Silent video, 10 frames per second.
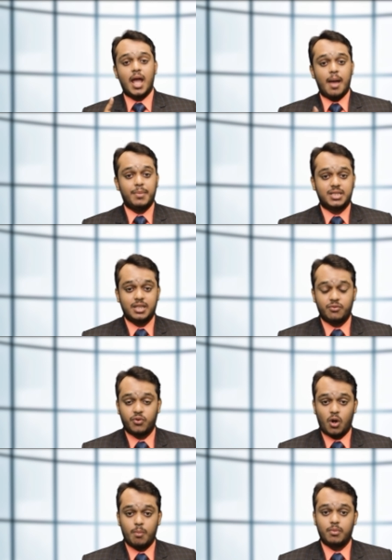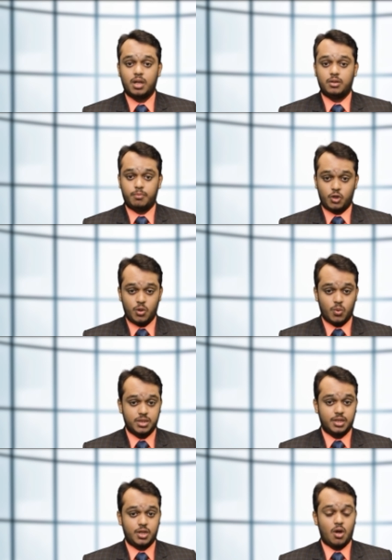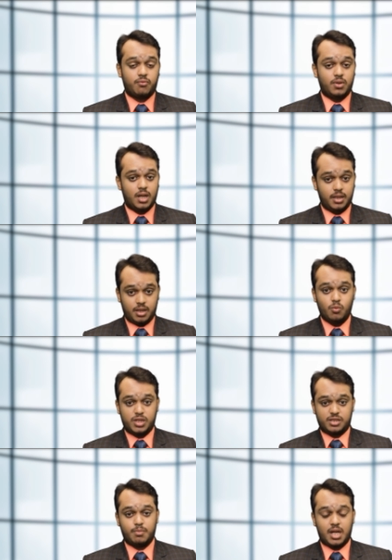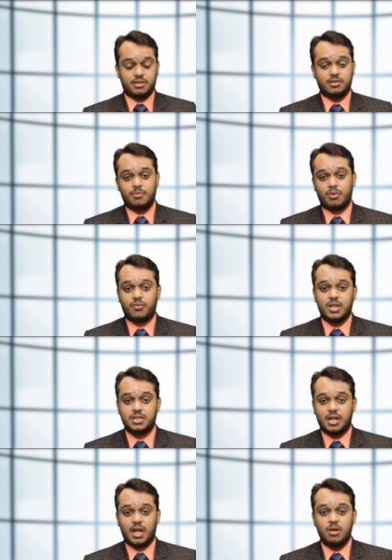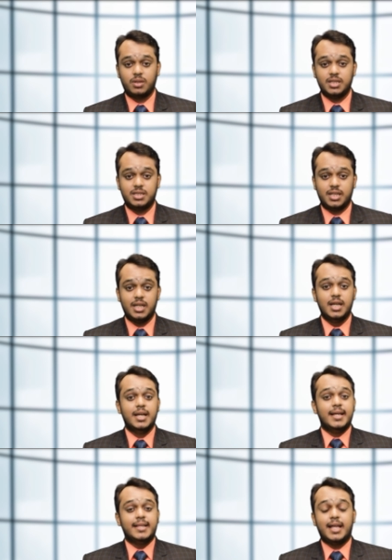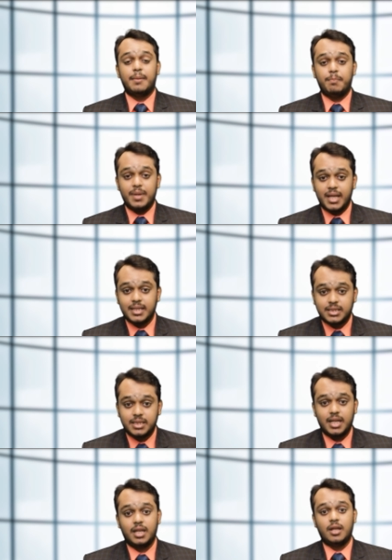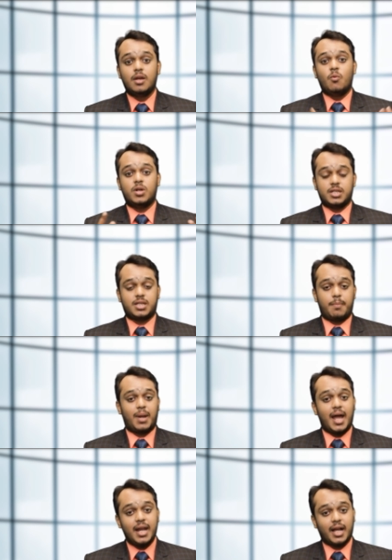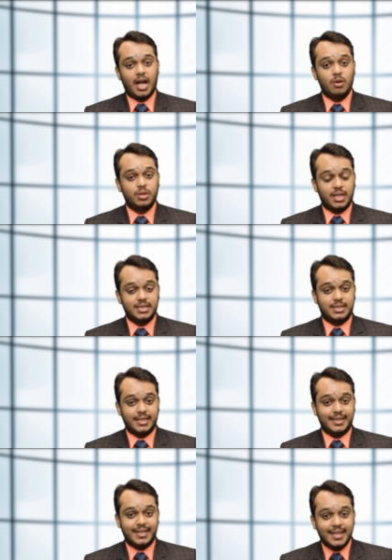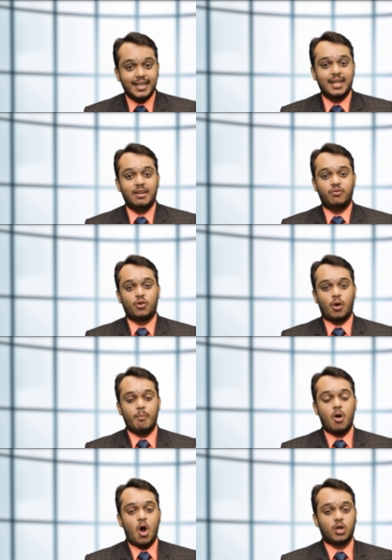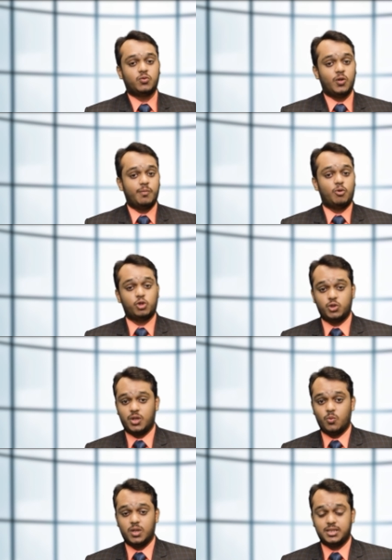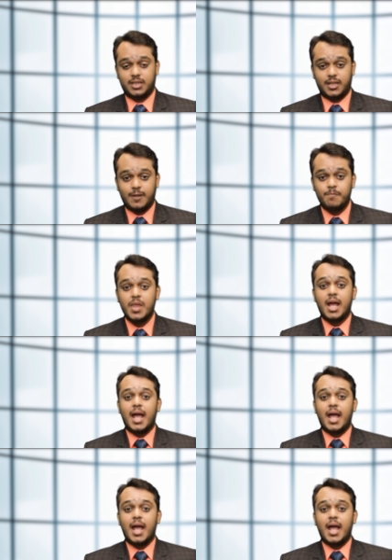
MSc from University of London, which is Masters in Professional Accountancy, then BSc, which is Applied Accountancy degree from Oxford Brookes University,